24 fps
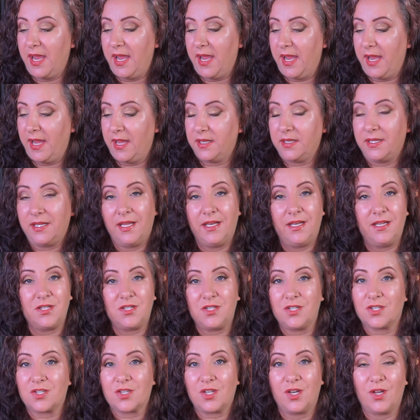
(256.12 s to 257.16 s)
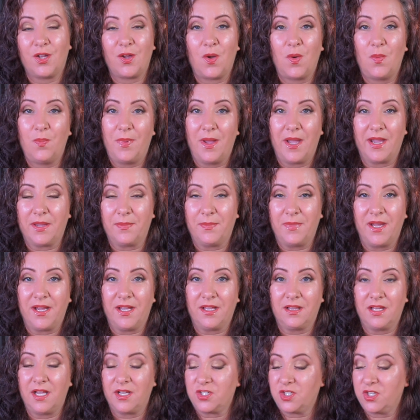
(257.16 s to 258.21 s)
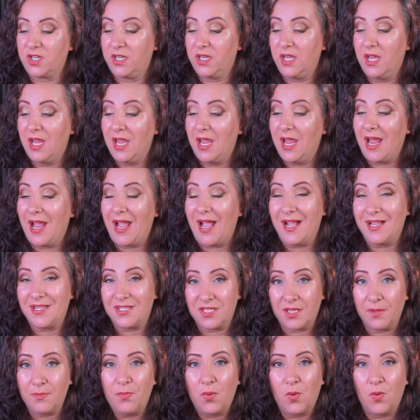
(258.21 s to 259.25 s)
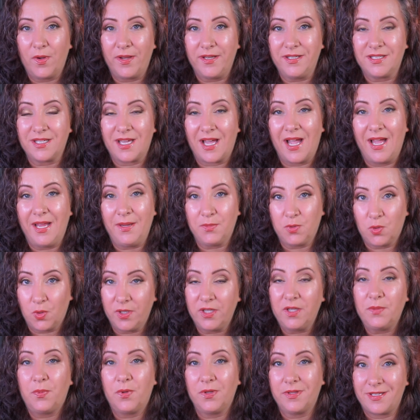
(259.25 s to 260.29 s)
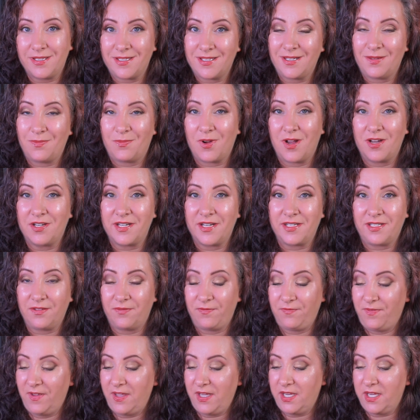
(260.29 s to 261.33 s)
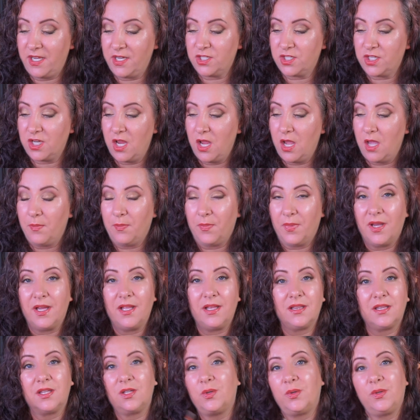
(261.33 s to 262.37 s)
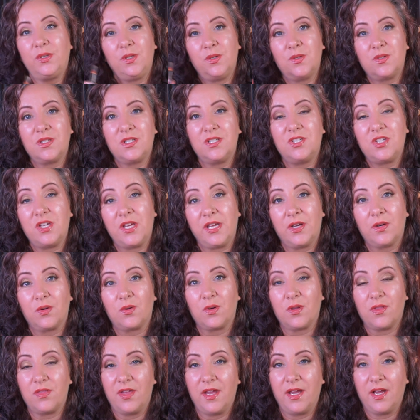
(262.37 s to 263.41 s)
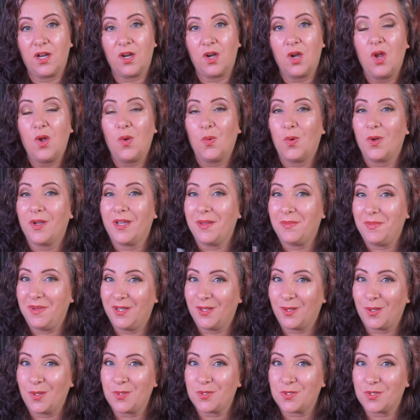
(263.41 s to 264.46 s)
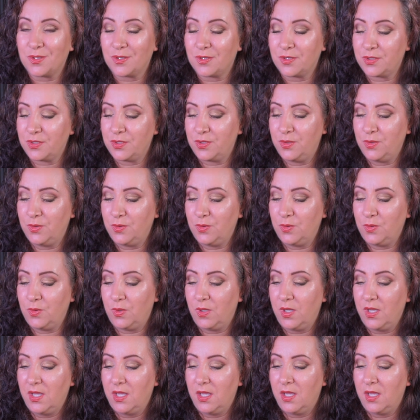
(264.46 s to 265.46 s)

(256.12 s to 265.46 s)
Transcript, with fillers: and it is just going to go back in my collection. At some point, I am going to put this in a project to finish, but little usage here or there will get me closer to